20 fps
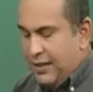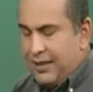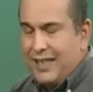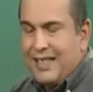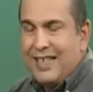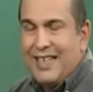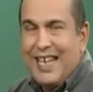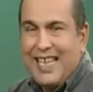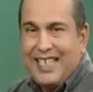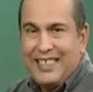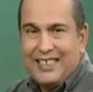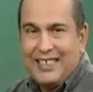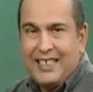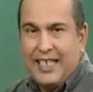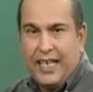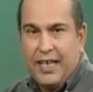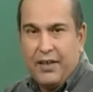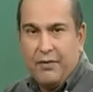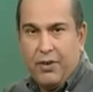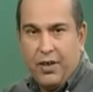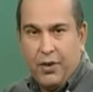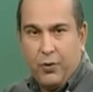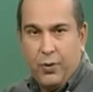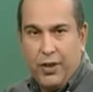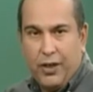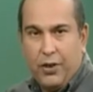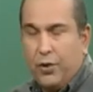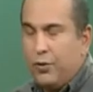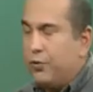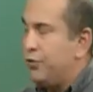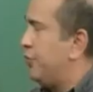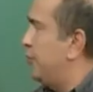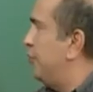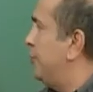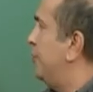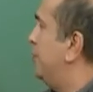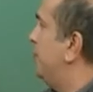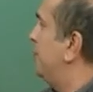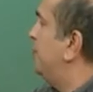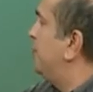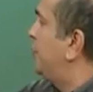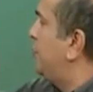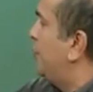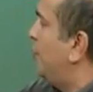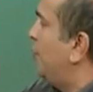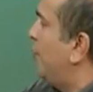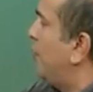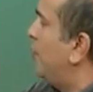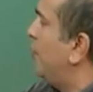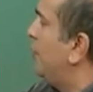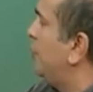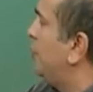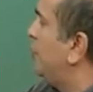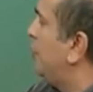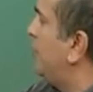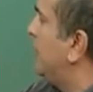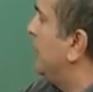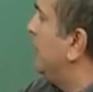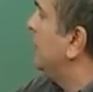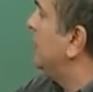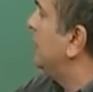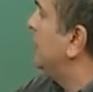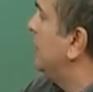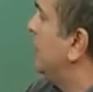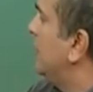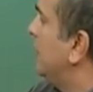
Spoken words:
the next area we go to, so what we'll do is,